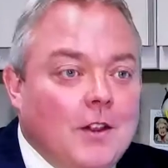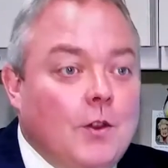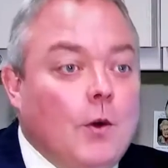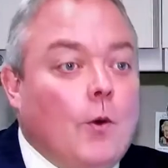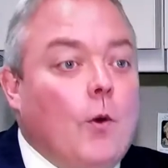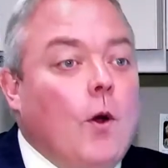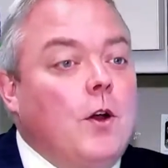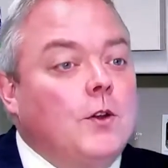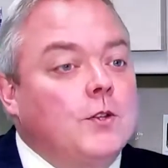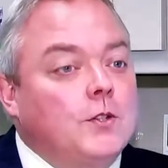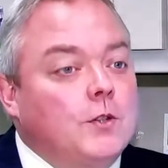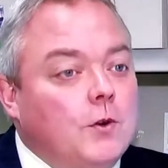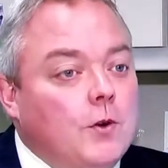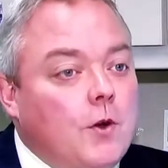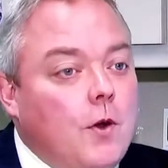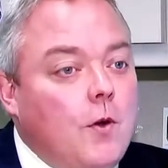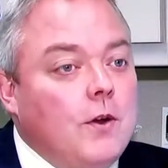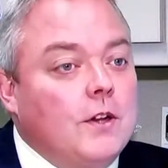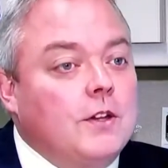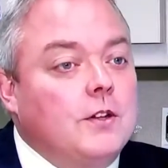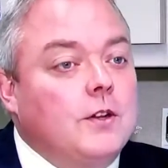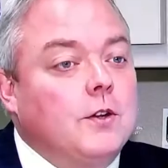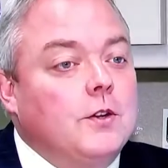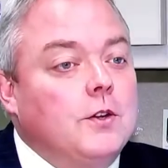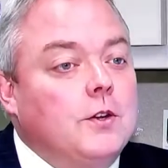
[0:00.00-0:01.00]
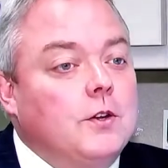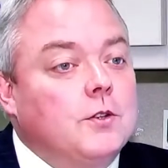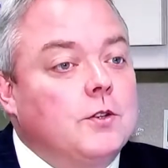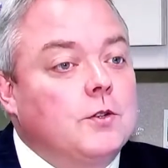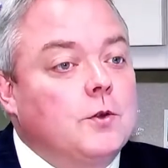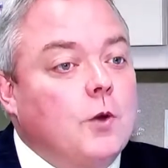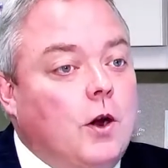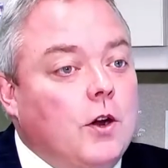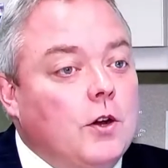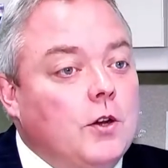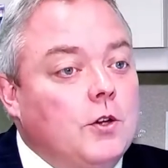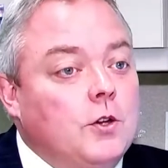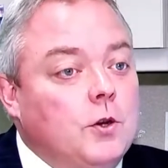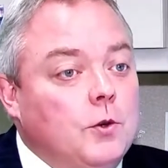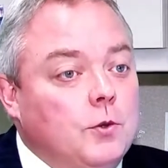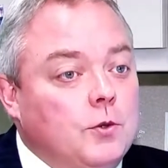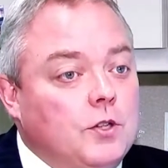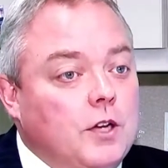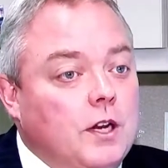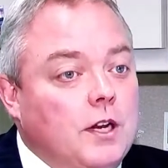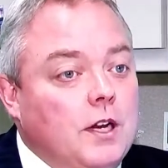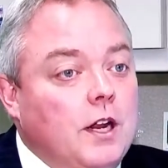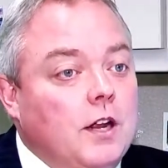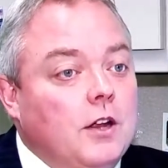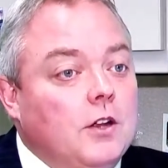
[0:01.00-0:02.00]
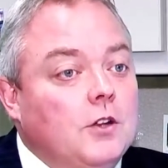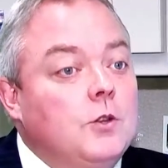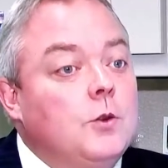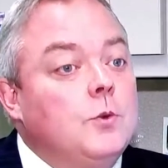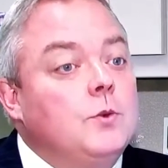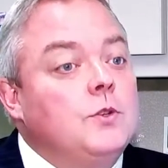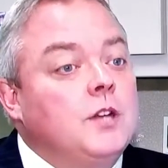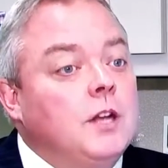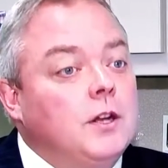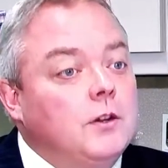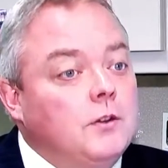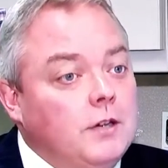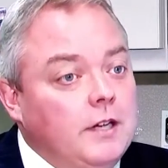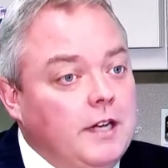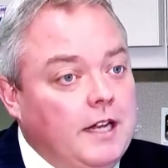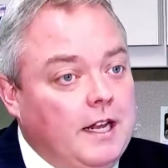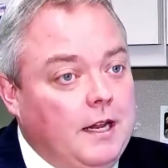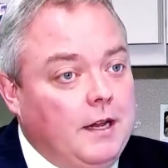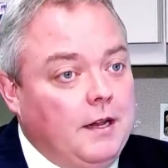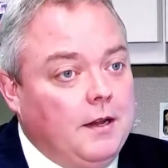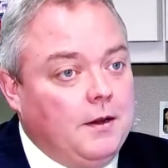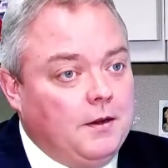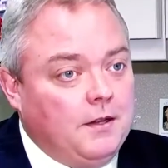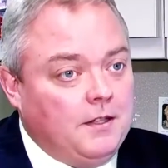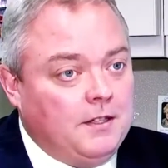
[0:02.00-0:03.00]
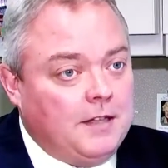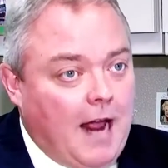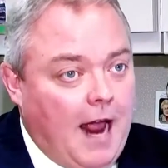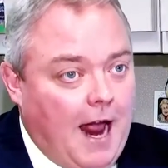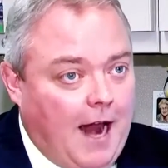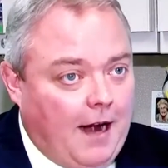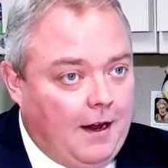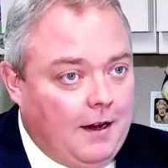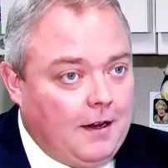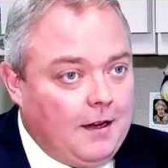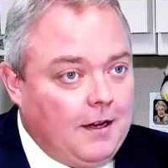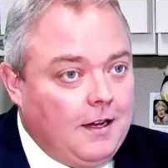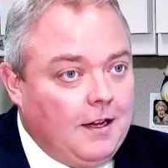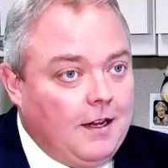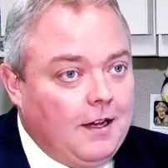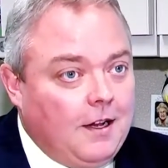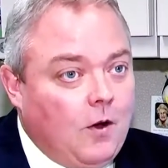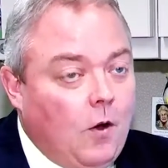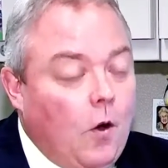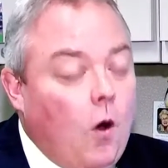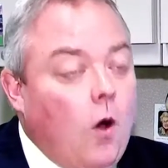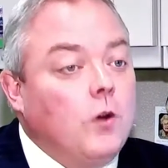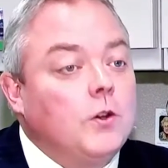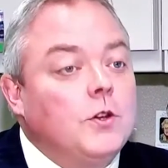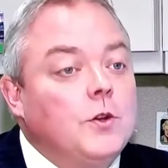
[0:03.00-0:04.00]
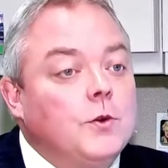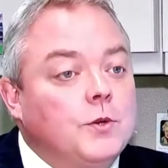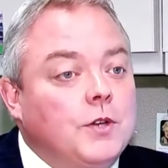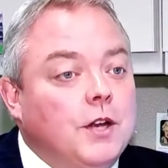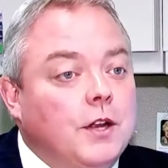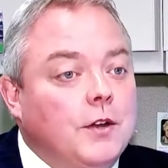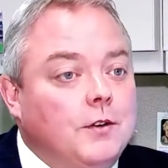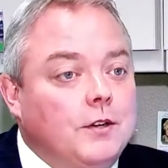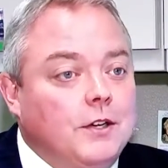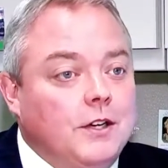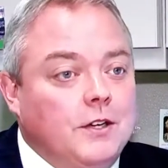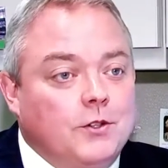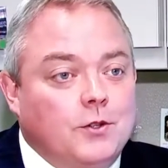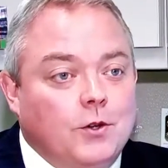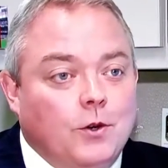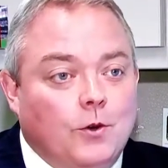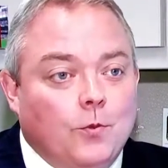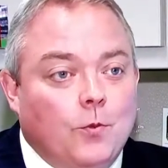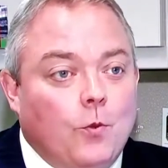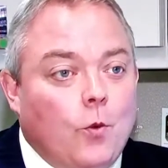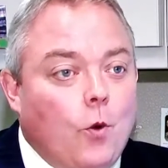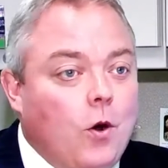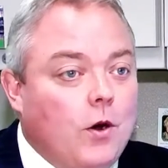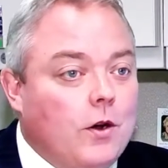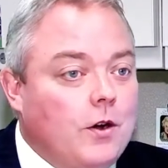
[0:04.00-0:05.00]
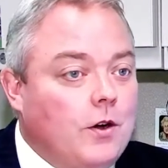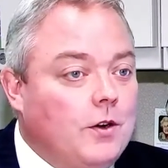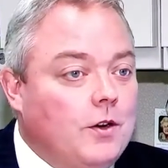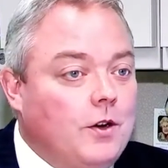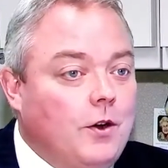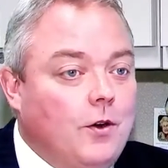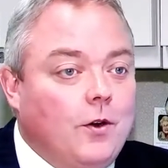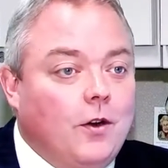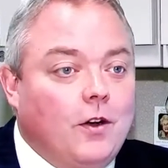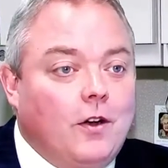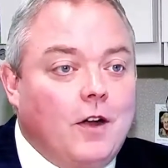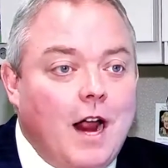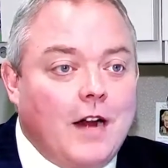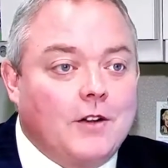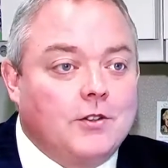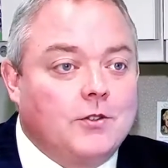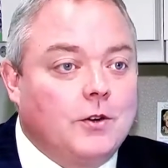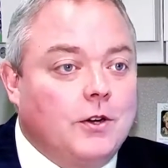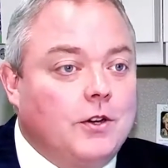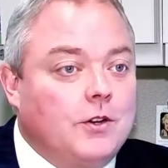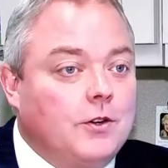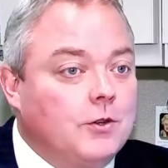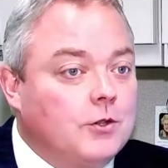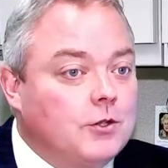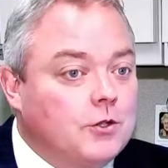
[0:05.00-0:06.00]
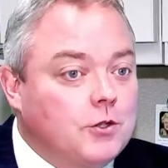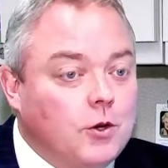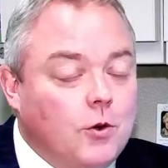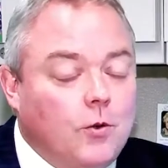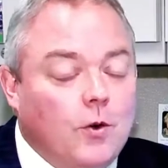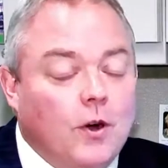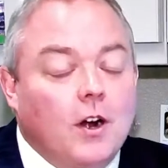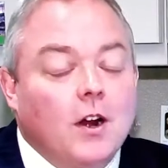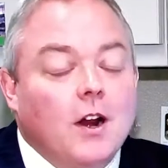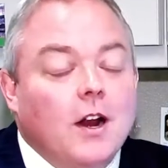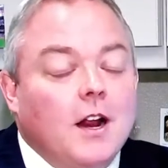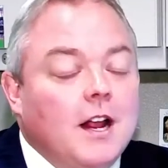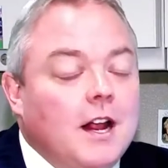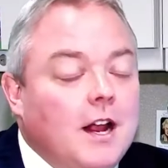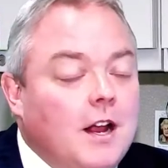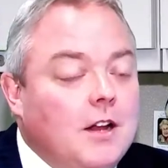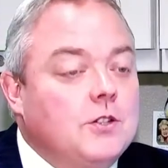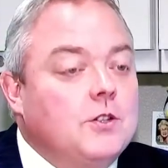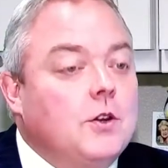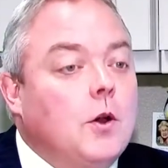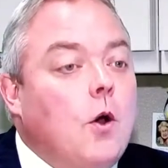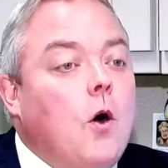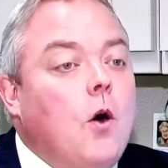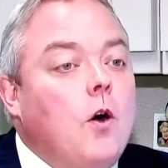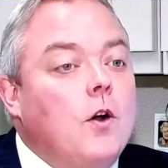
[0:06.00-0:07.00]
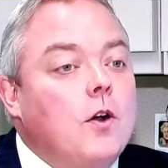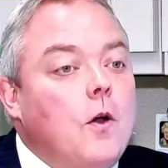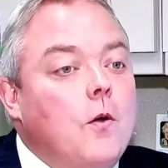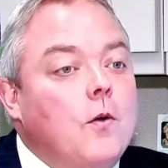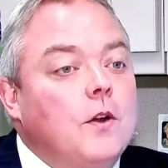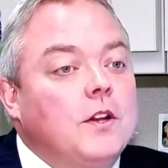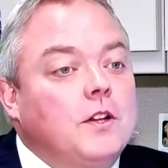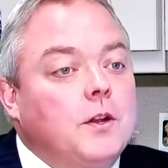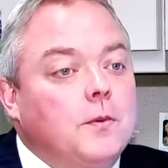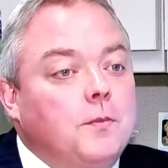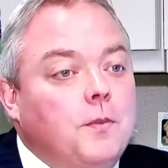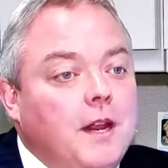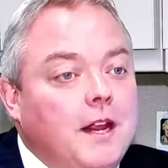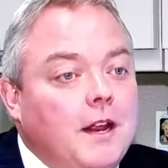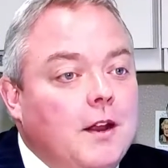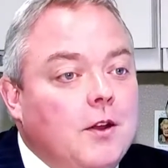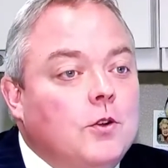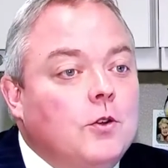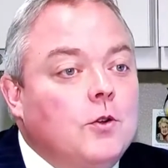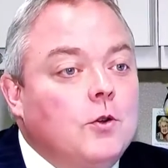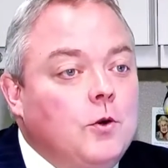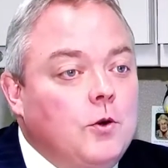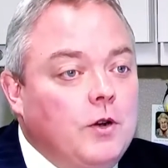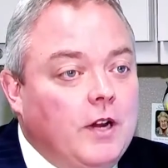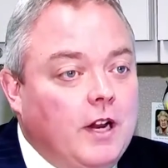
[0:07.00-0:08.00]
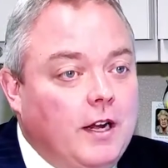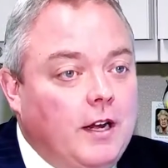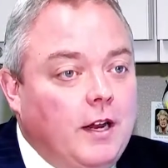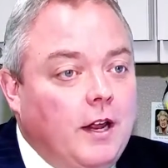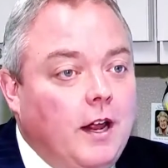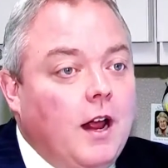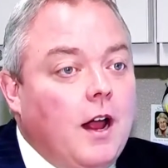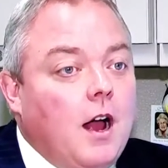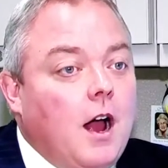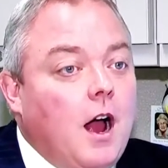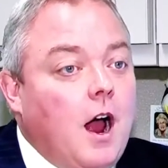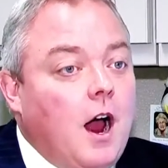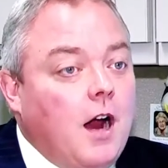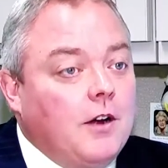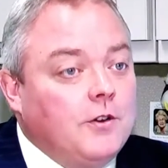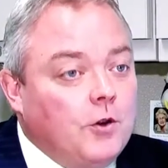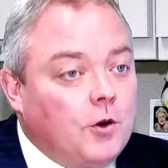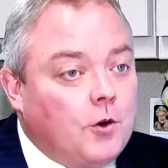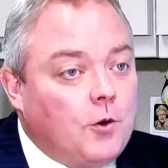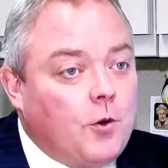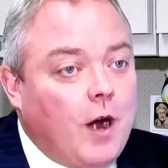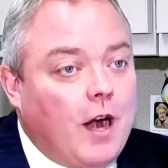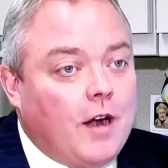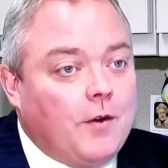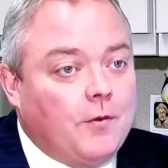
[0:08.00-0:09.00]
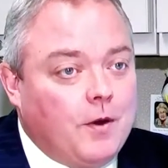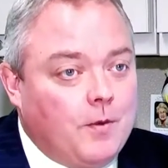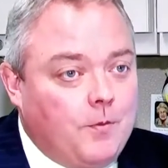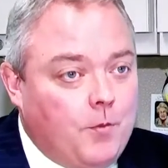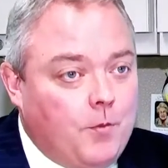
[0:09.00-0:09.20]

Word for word: They're also going to start using utility data. All utilities, your water, your electric, your sewer, is all going to be included on your credit